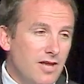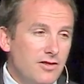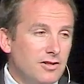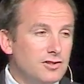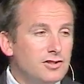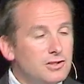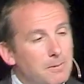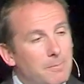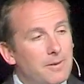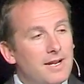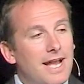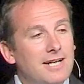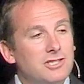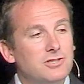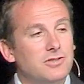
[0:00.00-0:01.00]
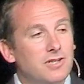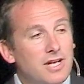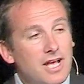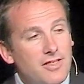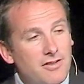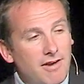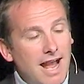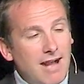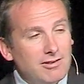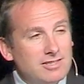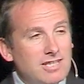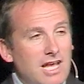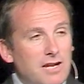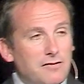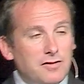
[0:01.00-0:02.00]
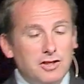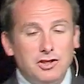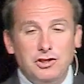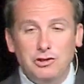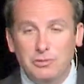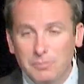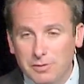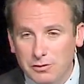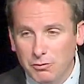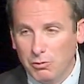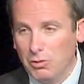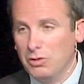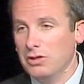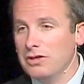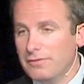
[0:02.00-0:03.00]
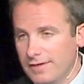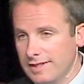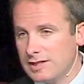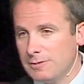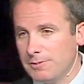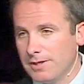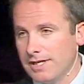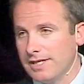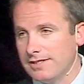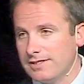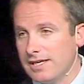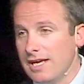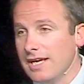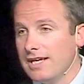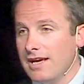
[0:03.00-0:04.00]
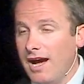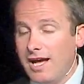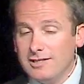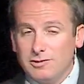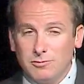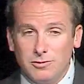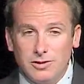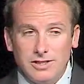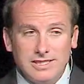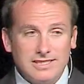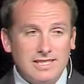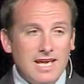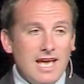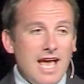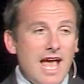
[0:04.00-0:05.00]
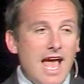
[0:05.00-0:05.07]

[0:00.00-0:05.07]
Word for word: They're supernatural. They're outside of the human world of experience. God's word is